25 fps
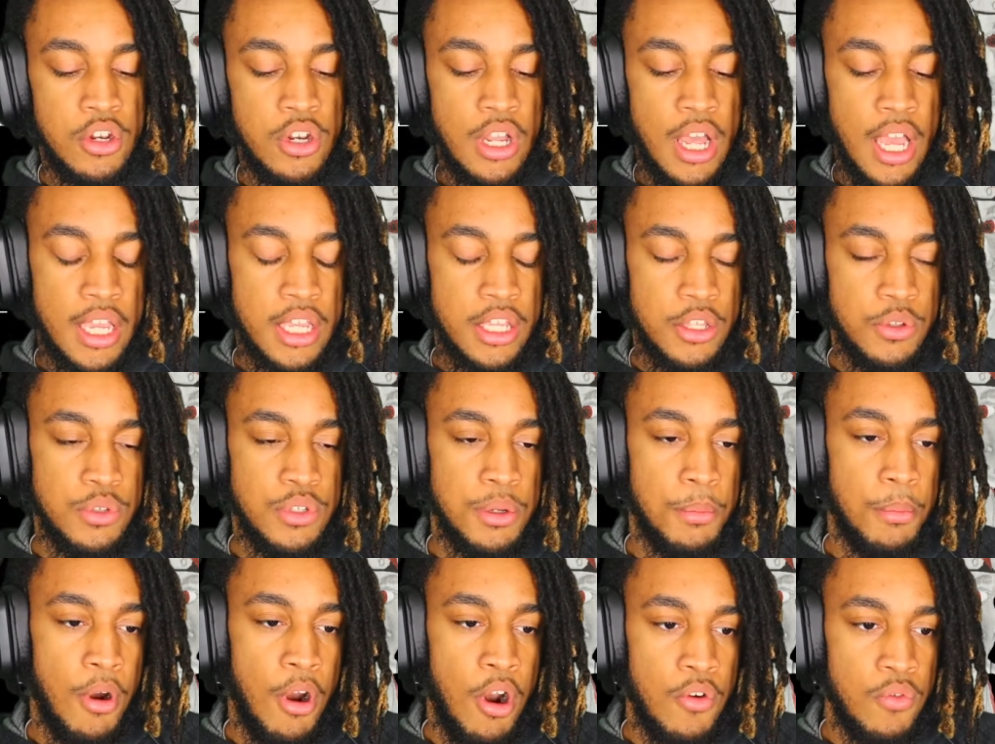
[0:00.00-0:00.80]
I can use a
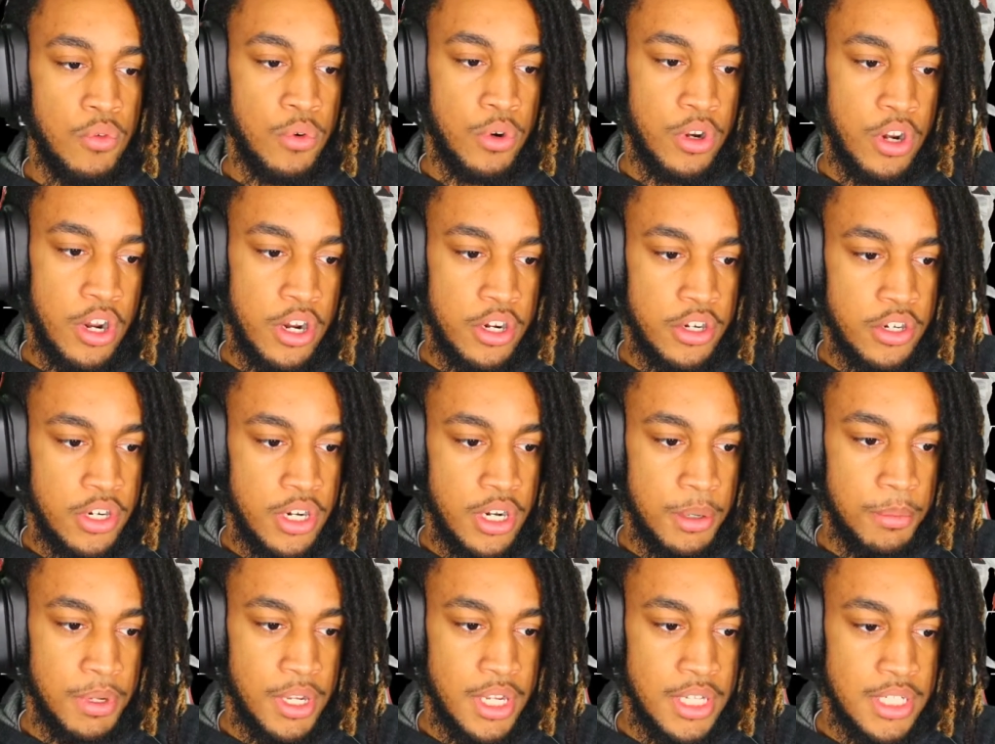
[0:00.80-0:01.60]
Marvel character here
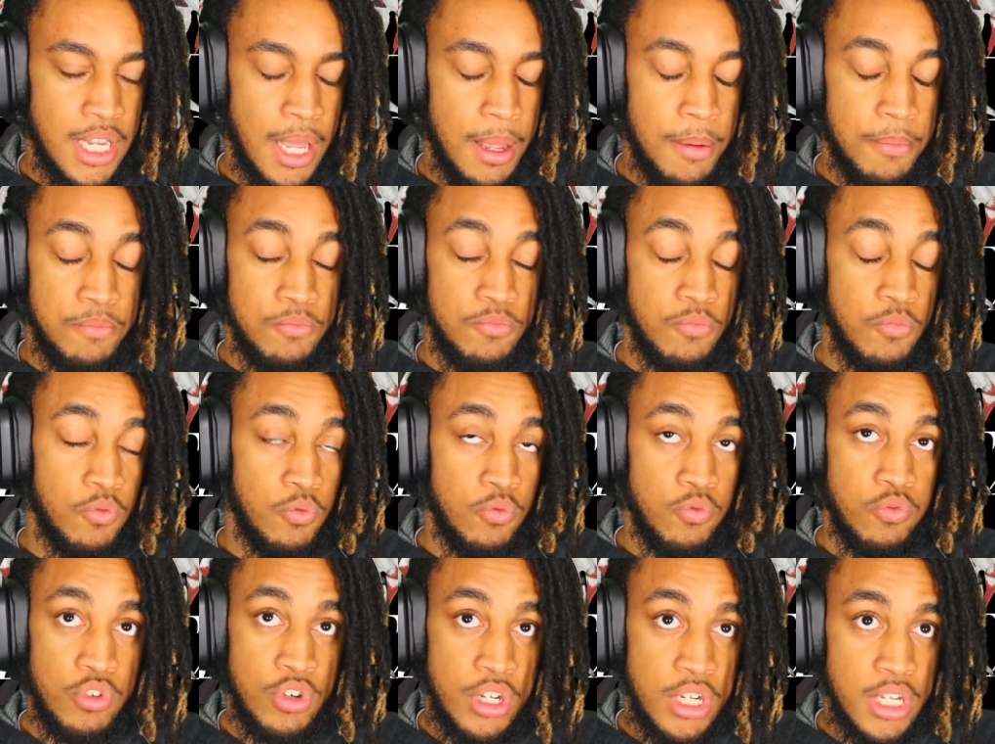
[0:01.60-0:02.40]
because I'm
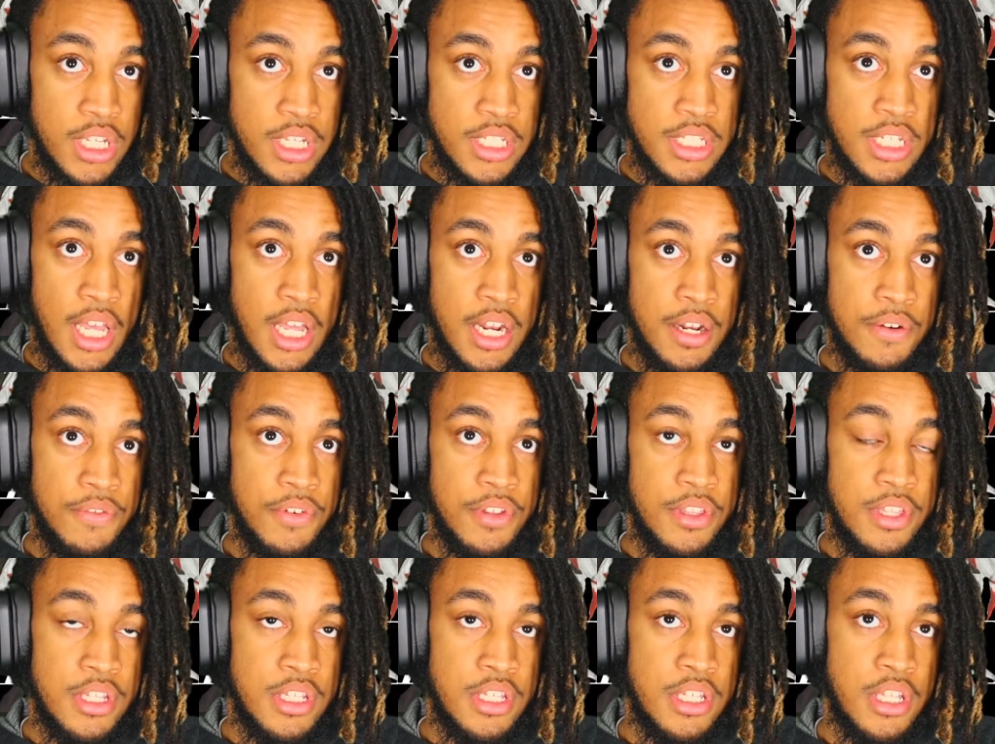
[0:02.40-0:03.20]
really excited for
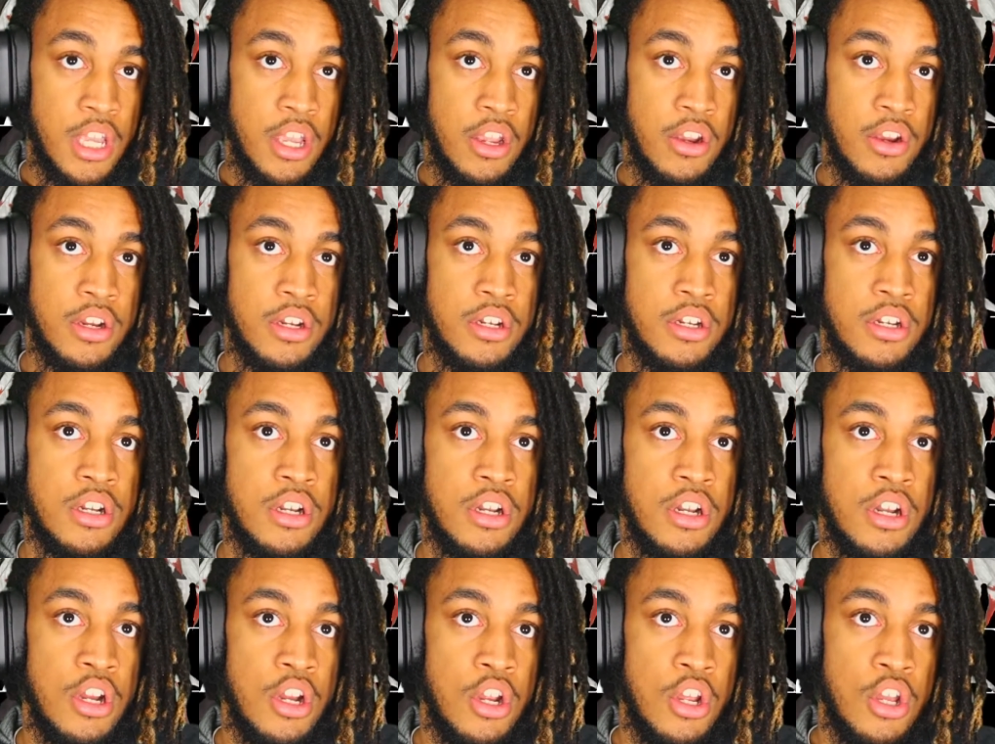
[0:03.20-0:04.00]
this character.
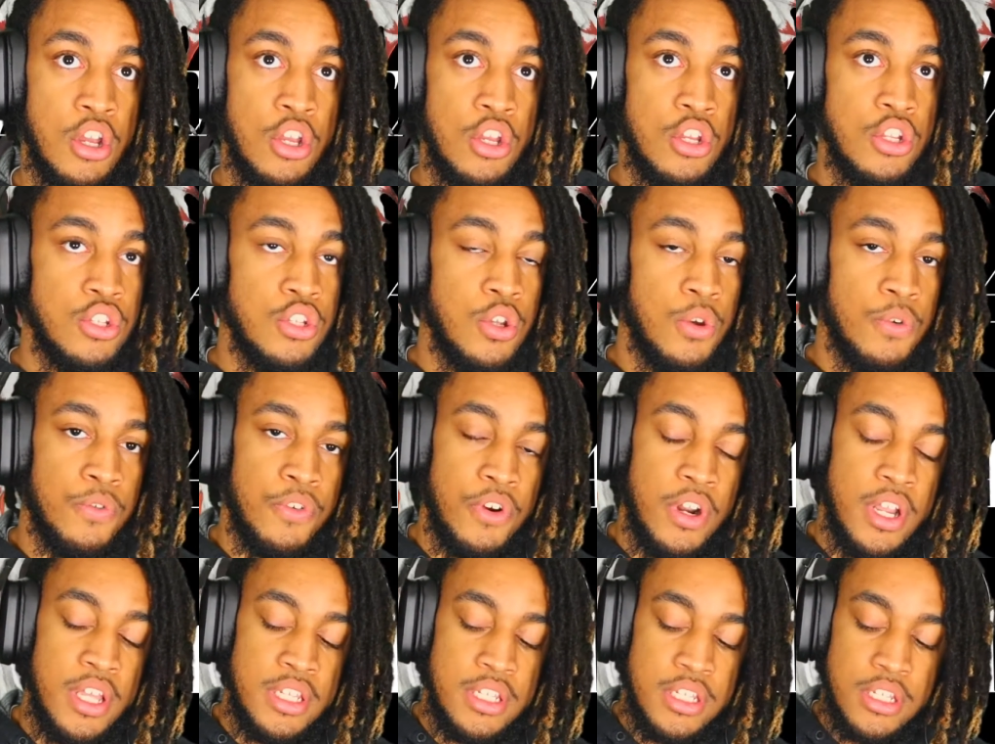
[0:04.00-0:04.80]
So for
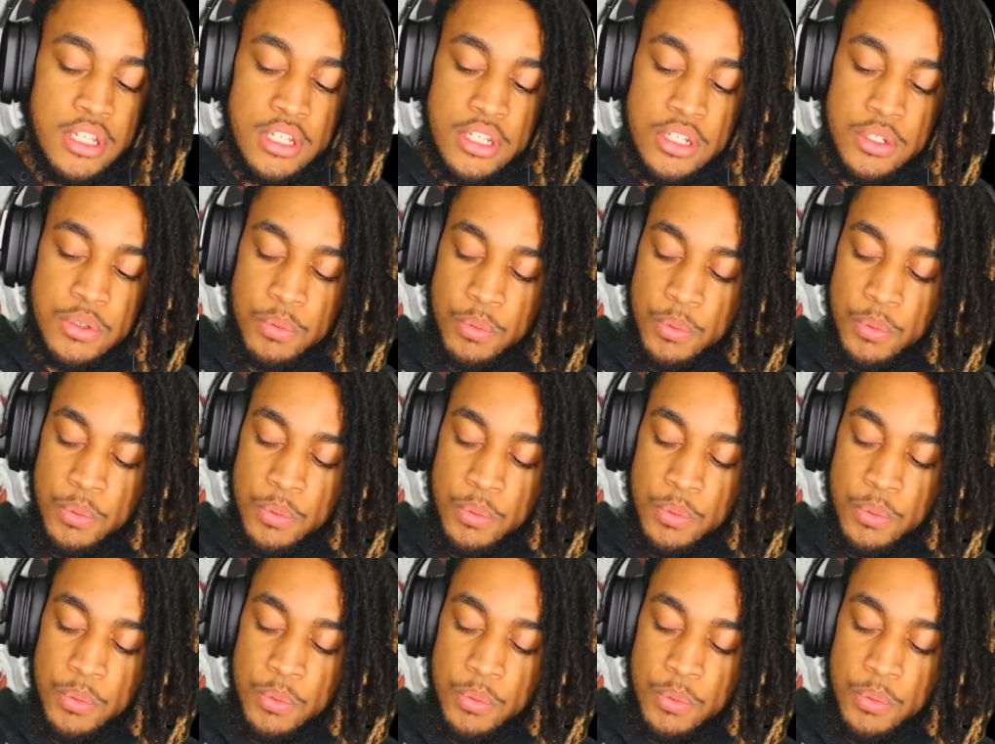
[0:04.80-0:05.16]
instance,